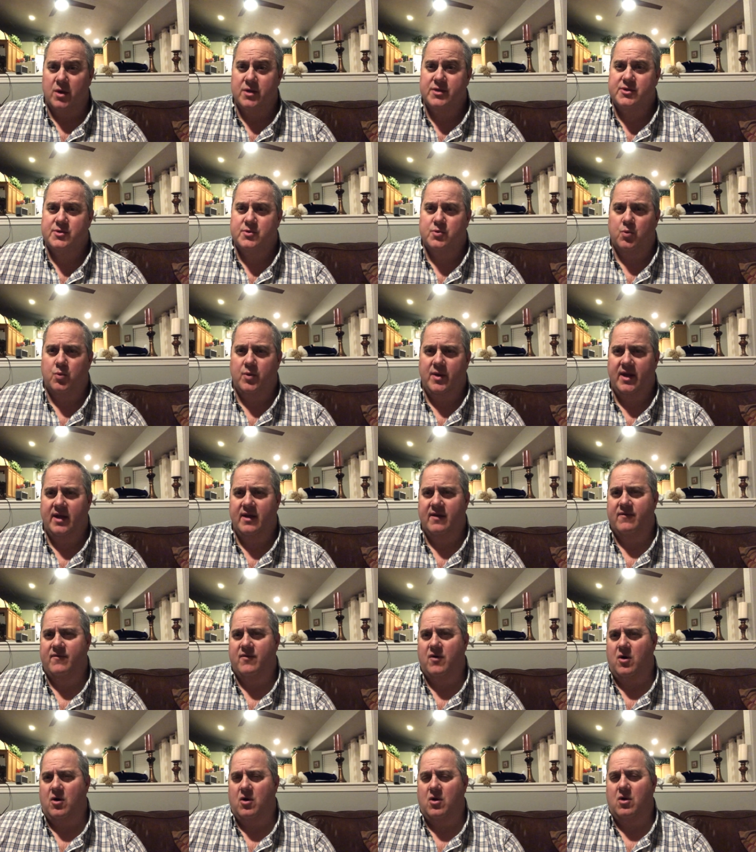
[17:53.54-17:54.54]
once we
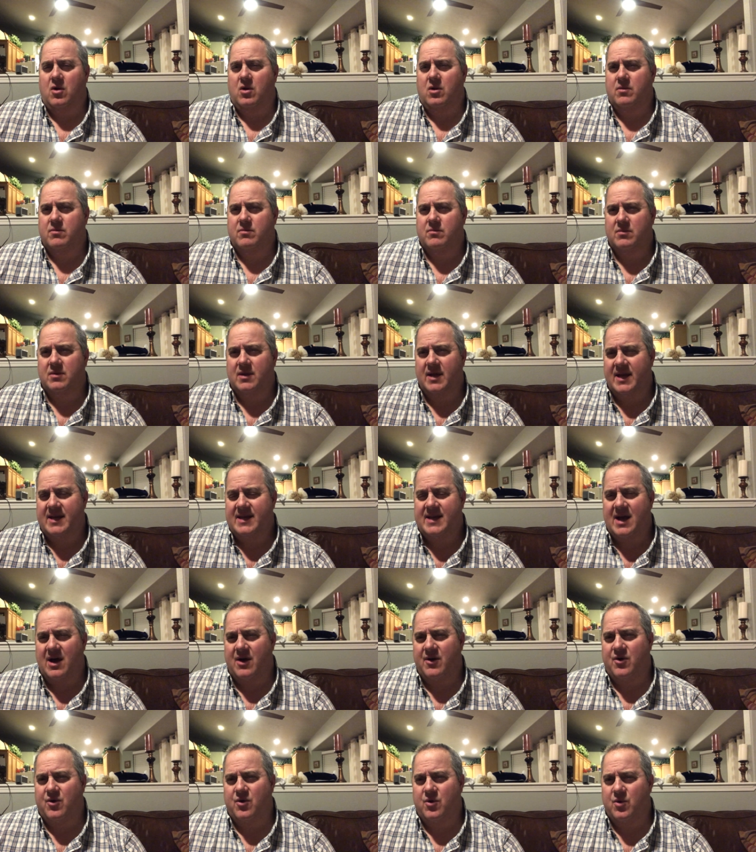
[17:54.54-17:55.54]
have all laid
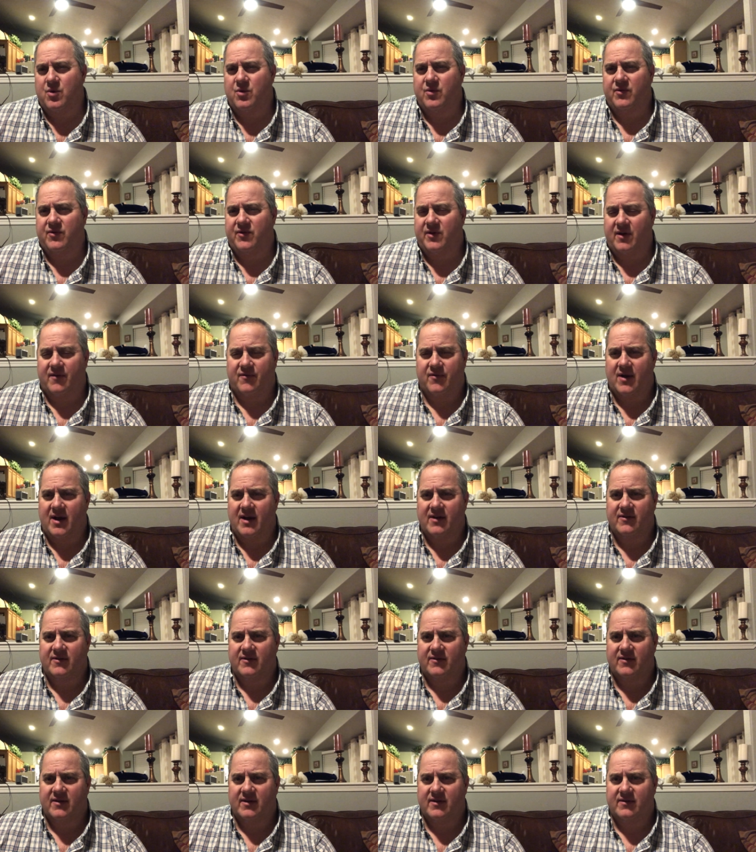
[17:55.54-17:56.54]
down our own self
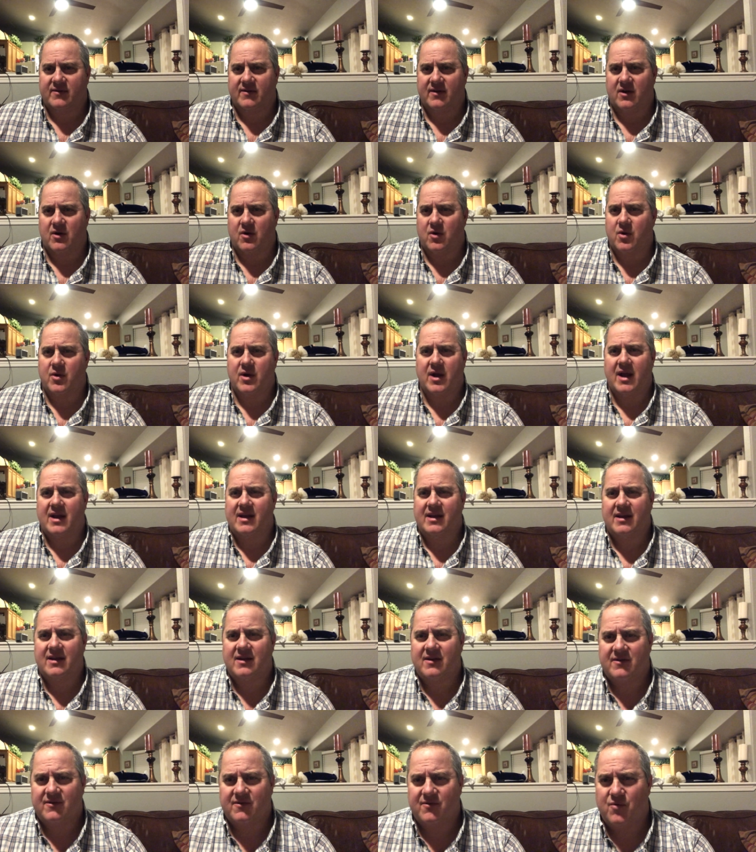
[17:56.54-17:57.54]
righteousness and our own
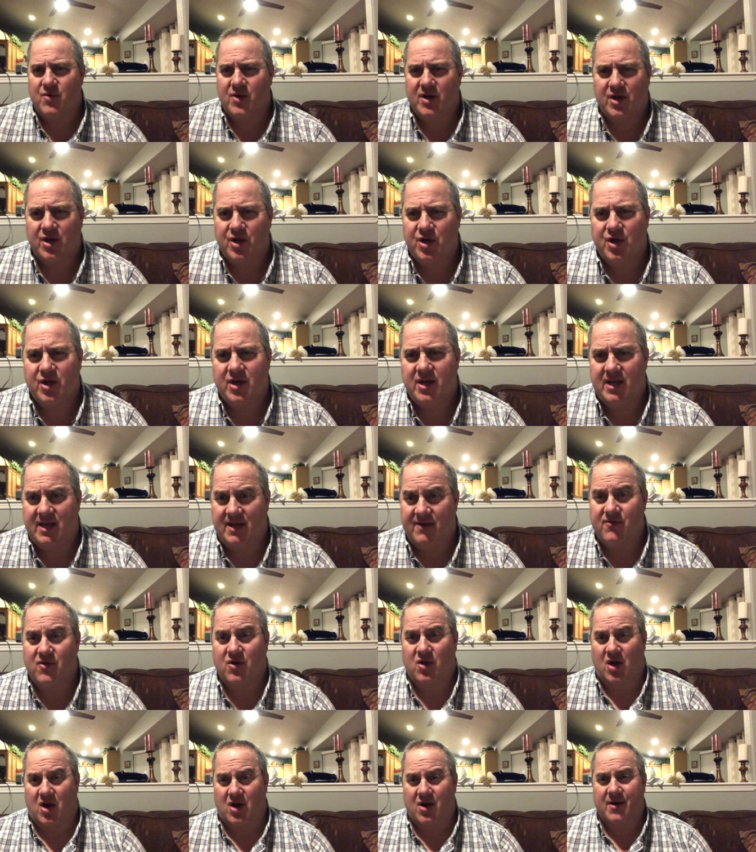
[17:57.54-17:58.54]
ideas of what good and
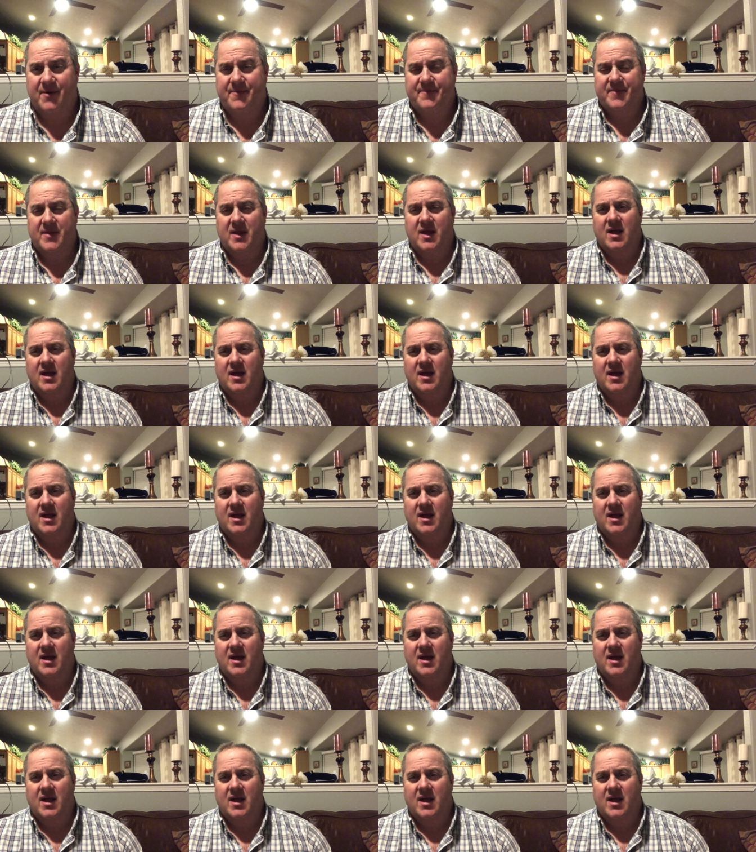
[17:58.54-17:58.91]
evil are,